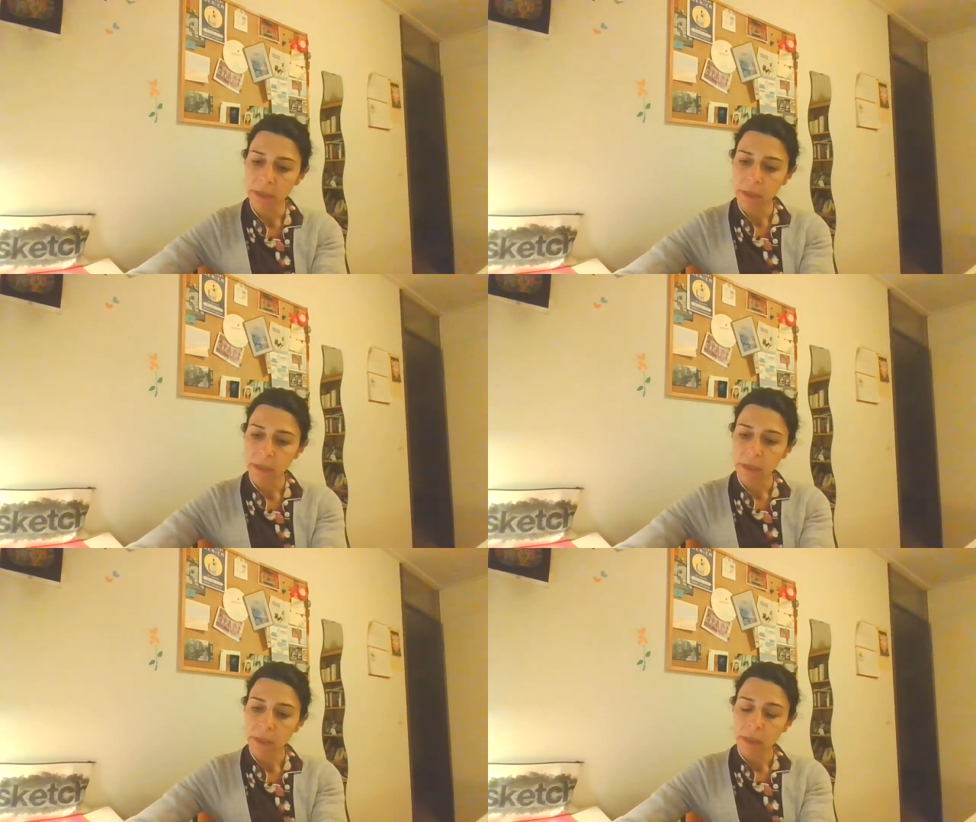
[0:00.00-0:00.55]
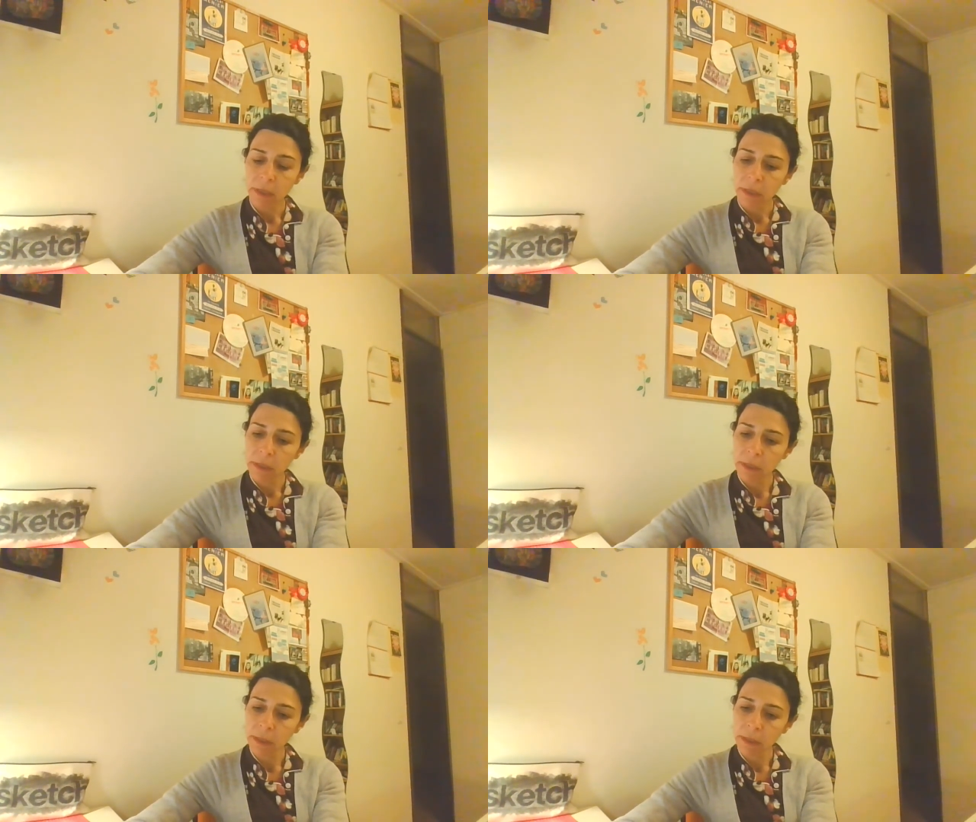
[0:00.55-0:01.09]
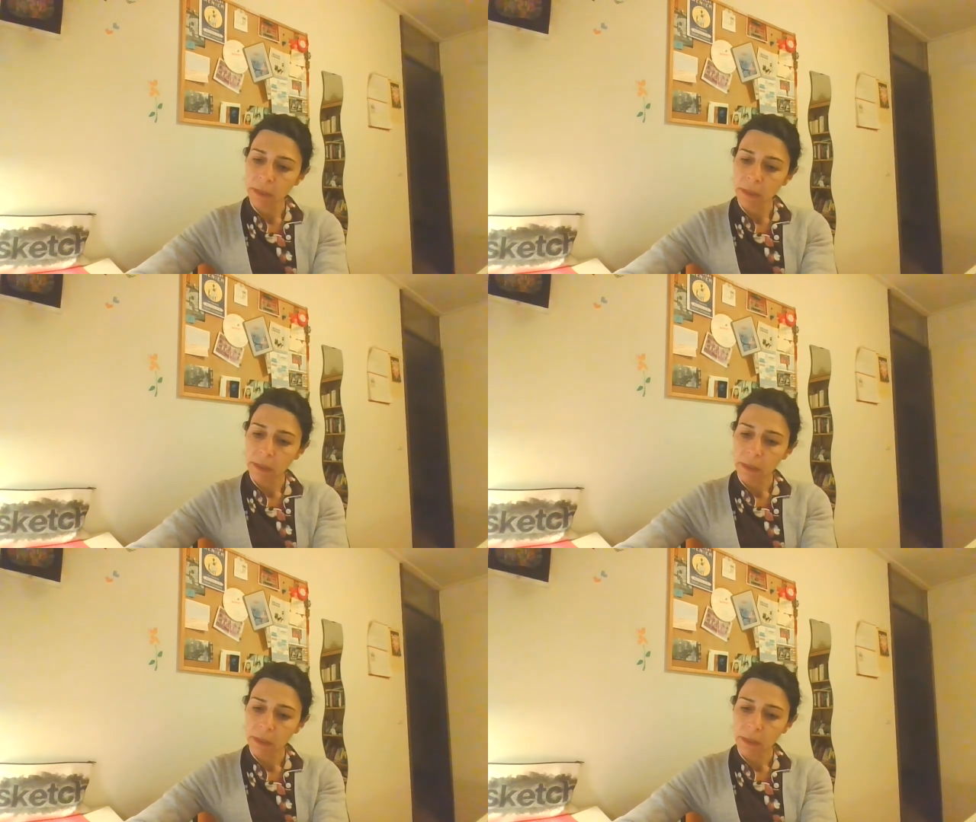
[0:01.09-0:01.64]

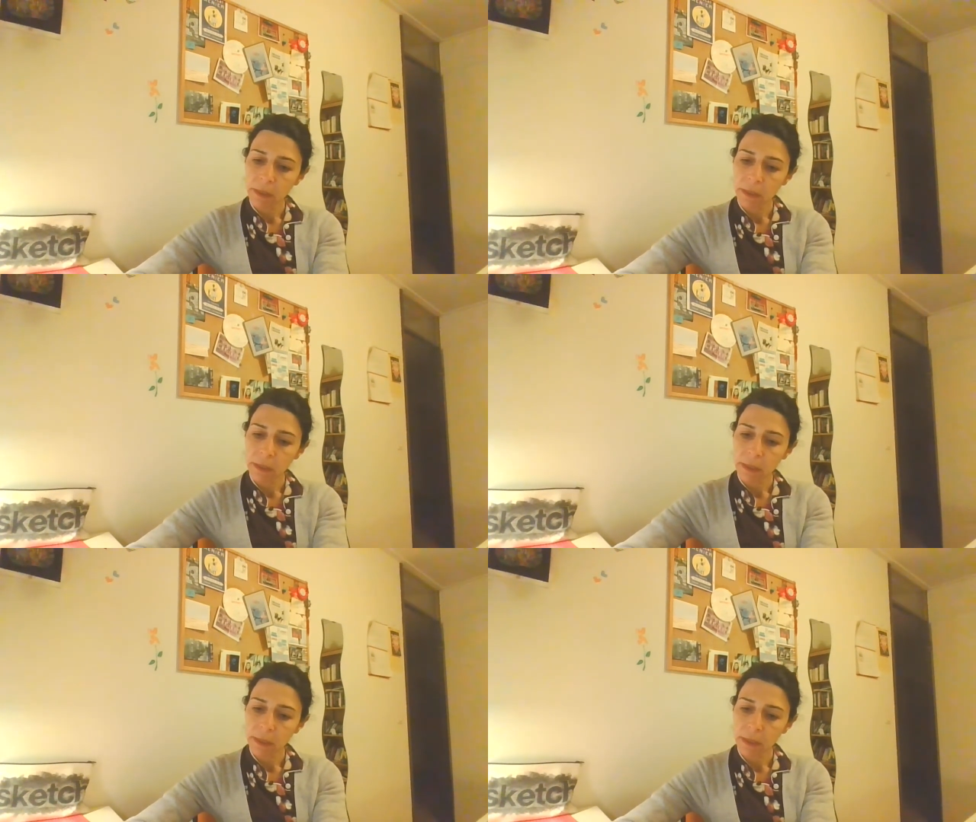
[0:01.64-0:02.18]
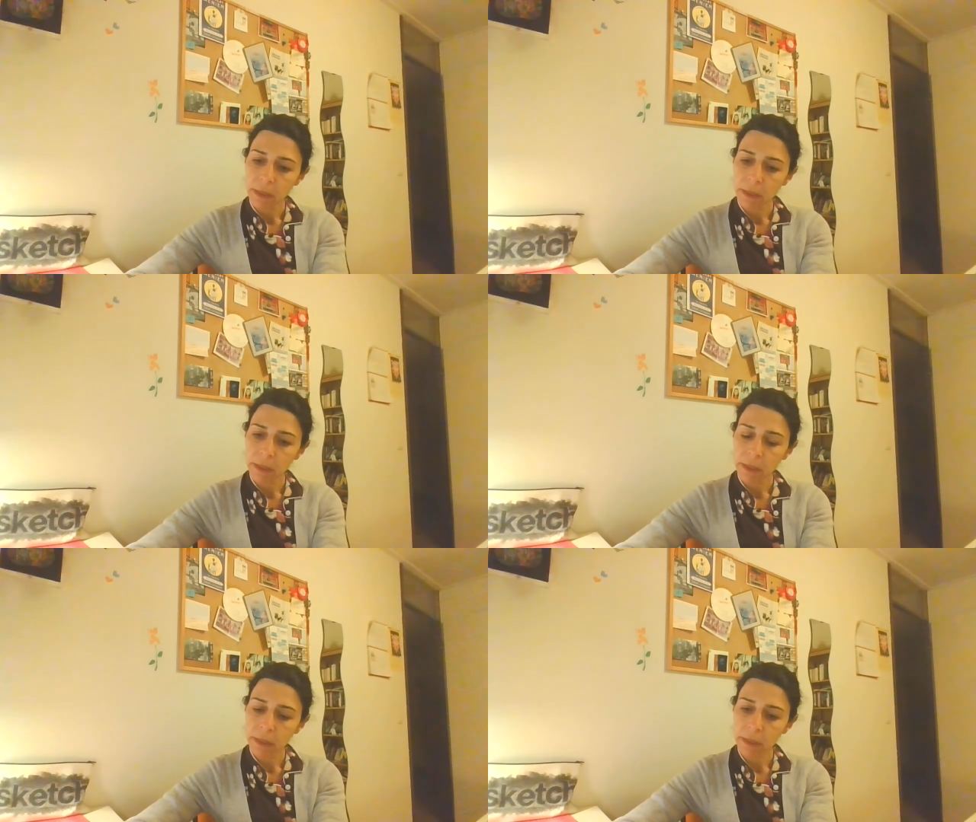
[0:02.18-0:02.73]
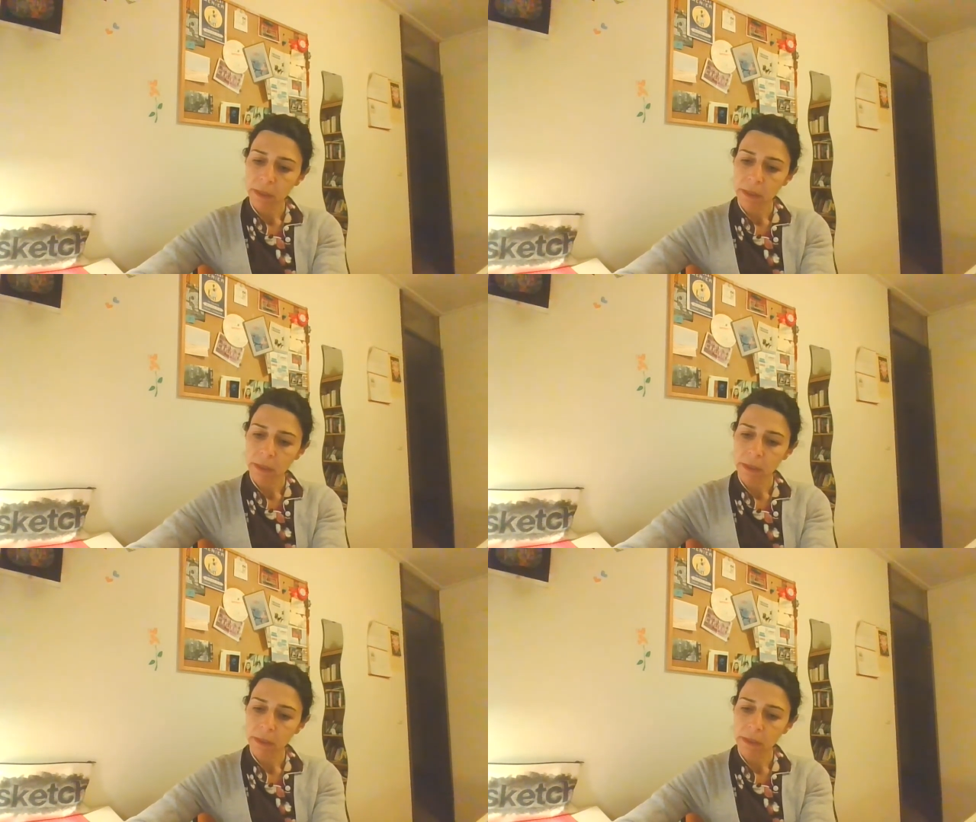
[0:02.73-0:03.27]

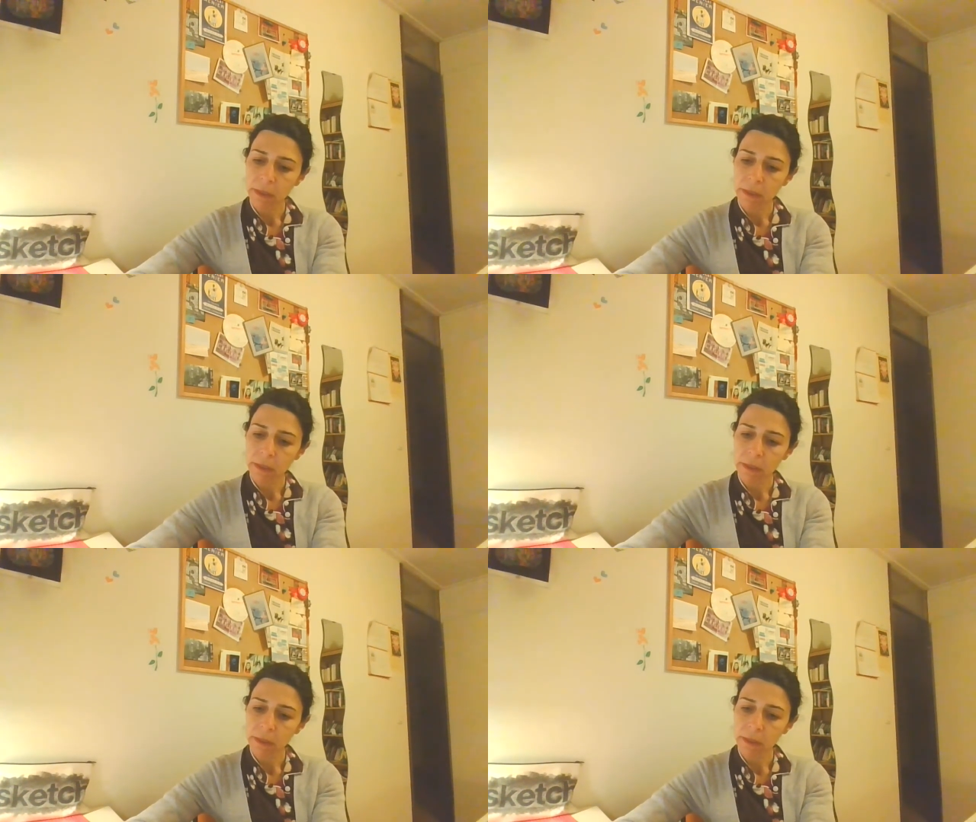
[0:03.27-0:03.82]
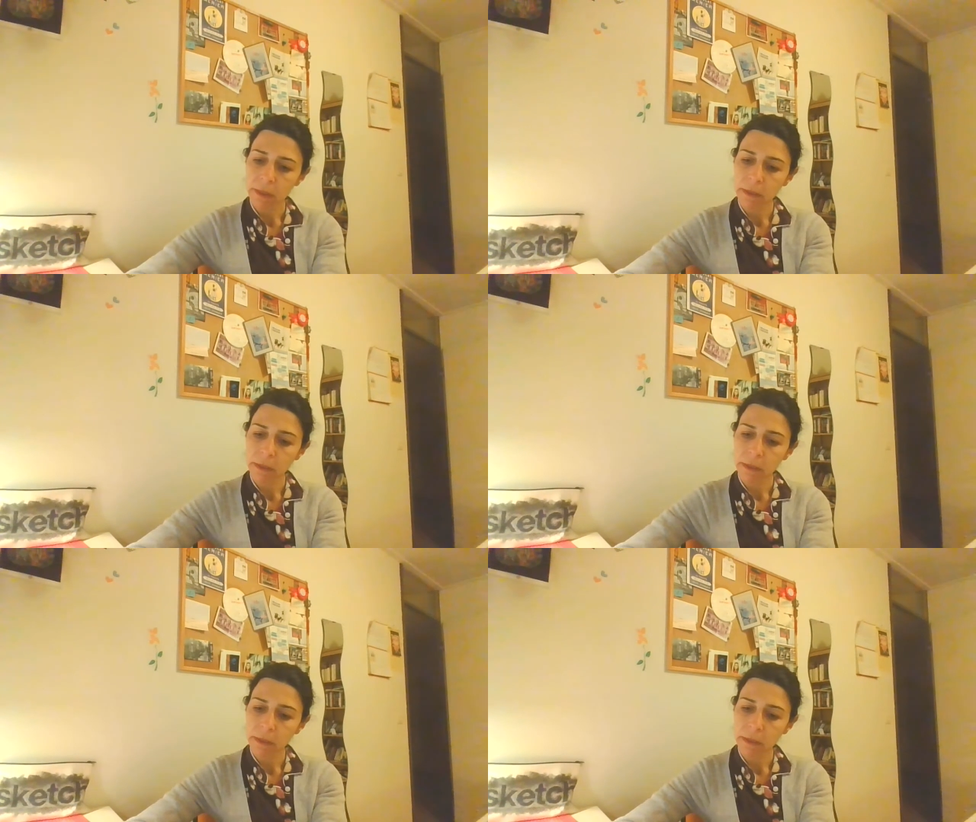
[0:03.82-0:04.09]
Nothing is said.